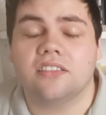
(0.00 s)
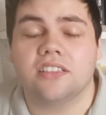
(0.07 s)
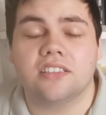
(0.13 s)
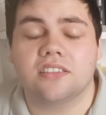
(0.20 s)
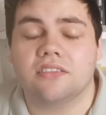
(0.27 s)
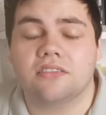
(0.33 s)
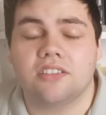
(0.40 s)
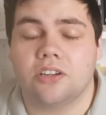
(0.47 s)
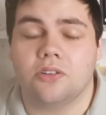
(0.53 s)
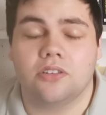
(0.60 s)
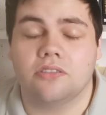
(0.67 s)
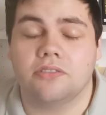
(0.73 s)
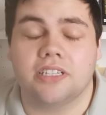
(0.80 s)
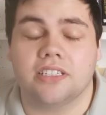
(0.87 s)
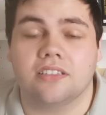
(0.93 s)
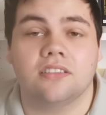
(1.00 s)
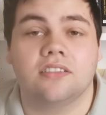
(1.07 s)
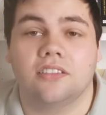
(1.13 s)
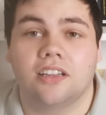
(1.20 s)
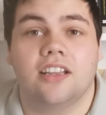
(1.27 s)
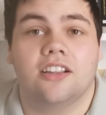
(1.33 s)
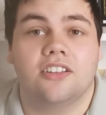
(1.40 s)
There's no other reason.
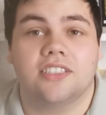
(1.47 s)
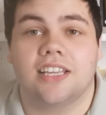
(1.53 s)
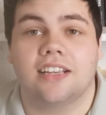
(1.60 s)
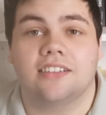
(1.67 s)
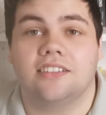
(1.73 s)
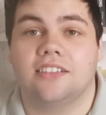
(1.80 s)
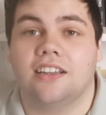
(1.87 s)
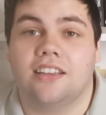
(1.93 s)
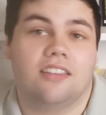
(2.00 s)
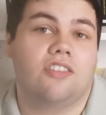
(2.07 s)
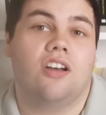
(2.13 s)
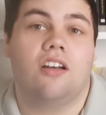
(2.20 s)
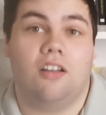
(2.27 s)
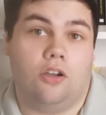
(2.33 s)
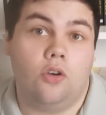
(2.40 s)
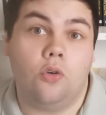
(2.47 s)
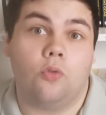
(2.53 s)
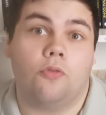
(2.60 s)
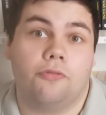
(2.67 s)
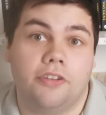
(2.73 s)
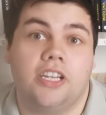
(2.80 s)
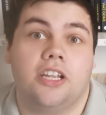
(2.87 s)
I got tagged in it and I thought,
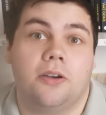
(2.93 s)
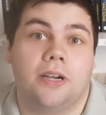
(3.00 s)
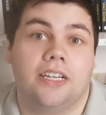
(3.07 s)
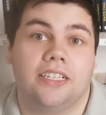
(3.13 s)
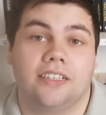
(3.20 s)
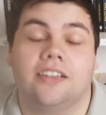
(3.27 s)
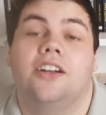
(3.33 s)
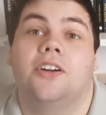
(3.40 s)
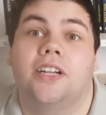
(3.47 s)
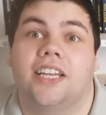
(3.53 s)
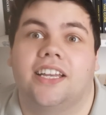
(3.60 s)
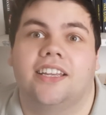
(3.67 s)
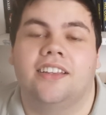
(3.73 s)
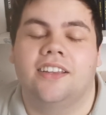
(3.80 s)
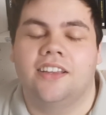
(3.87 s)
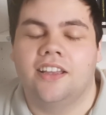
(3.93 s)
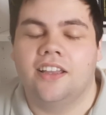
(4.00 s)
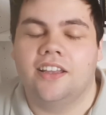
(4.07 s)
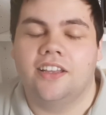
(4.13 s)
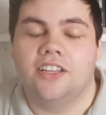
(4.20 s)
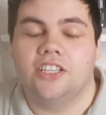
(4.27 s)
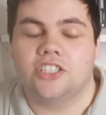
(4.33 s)
oh, video edit, okay.
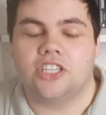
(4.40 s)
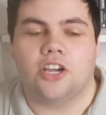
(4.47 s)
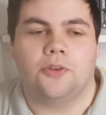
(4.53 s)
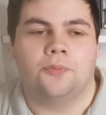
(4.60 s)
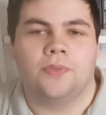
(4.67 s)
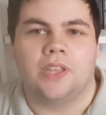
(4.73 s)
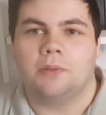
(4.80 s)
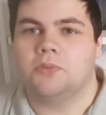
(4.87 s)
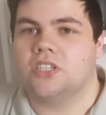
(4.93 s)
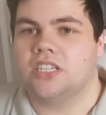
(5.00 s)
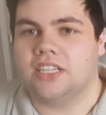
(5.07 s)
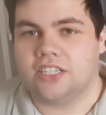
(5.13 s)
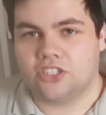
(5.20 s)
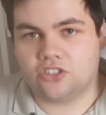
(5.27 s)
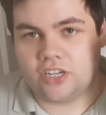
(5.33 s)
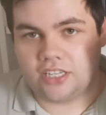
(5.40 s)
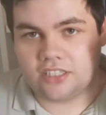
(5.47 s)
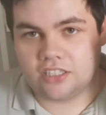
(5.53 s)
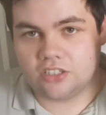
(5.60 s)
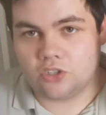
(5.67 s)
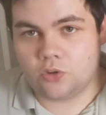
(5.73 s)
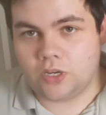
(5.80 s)
So I'm just going to get straight
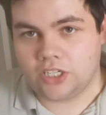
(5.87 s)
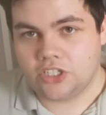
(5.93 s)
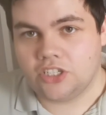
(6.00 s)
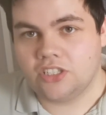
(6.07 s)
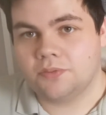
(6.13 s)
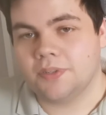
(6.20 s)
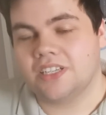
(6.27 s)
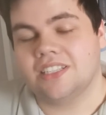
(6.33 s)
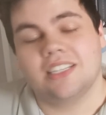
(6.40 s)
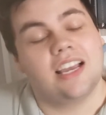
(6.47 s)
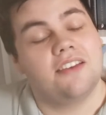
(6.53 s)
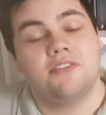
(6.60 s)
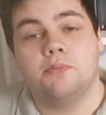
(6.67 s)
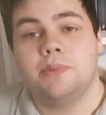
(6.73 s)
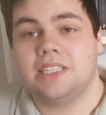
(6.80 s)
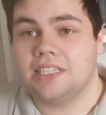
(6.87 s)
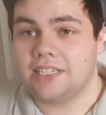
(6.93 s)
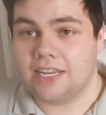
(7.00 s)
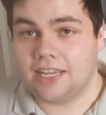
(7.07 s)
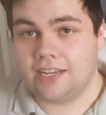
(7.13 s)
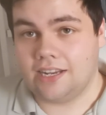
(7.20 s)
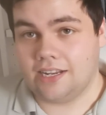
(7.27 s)
into the questions because I have a busy
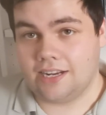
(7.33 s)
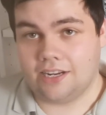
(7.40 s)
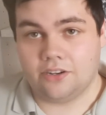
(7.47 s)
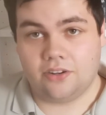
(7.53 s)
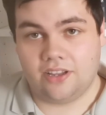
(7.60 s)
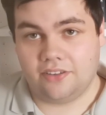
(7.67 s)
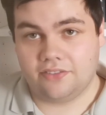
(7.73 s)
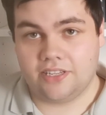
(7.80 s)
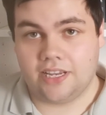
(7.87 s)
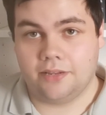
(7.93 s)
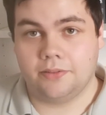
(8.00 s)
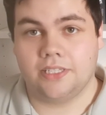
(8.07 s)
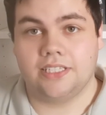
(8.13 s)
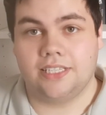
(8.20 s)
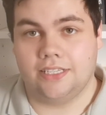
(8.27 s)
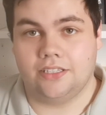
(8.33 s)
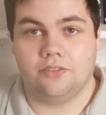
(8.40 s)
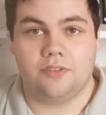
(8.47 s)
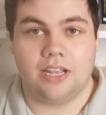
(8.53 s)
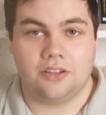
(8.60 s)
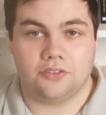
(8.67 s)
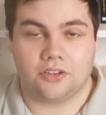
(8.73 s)
day and I don't have time to sit
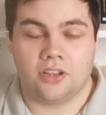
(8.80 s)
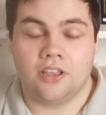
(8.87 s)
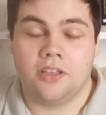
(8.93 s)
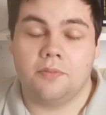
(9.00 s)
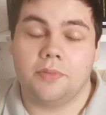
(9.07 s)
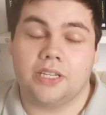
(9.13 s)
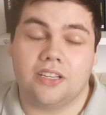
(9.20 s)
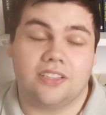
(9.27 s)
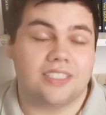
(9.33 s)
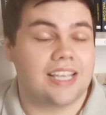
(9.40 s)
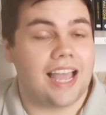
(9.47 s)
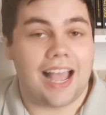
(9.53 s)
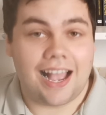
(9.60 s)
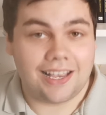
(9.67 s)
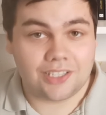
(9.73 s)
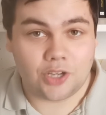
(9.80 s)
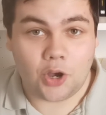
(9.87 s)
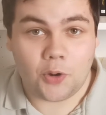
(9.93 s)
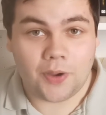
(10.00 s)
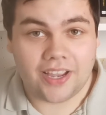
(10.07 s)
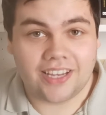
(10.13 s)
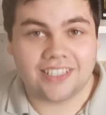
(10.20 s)
around because as
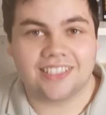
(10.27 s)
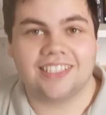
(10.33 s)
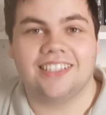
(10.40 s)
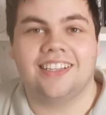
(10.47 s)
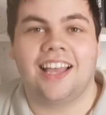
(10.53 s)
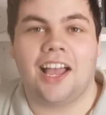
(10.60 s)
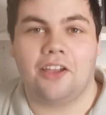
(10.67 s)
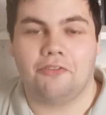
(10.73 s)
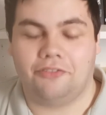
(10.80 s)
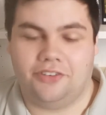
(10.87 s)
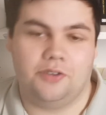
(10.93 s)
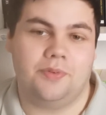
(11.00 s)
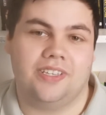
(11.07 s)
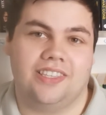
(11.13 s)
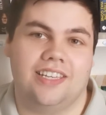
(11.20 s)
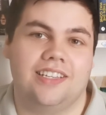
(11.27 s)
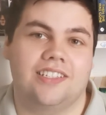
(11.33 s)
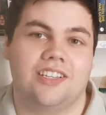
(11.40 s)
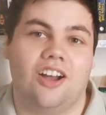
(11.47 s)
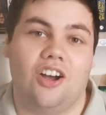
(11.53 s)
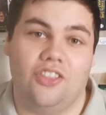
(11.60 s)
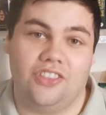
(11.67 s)
always, I'm filming
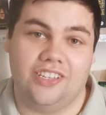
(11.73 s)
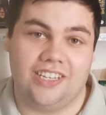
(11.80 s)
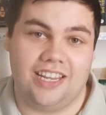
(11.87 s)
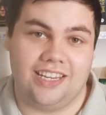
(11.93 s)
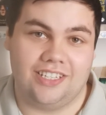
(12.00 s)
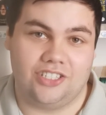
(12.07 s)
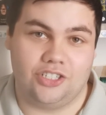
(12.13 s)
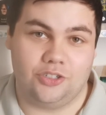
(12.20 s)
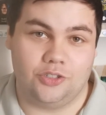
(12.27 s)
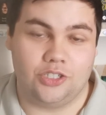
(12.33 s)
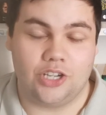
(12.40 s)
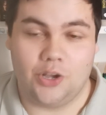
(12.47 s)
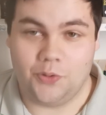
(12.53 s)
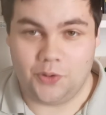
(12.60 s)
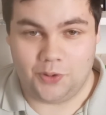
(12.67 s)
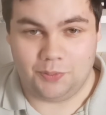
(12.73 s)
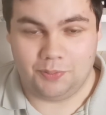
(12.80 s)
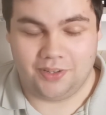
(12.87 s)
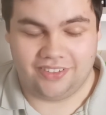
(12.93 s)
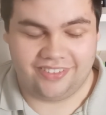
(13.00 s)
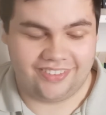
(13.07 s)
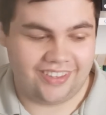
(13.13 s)
this on the day it's due to go up.